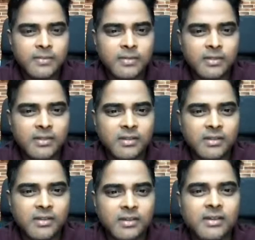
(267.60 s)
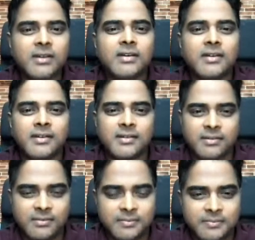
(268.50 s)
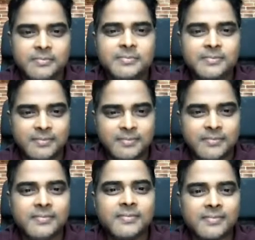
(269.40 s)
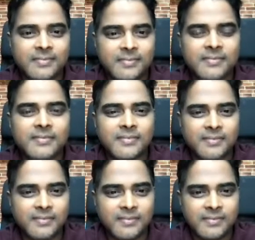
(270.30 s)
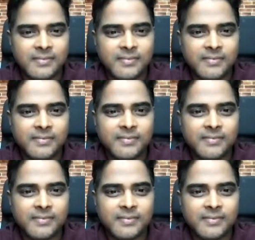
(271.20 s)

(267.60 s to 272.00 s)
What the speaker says: No words are spoken by the person on screen.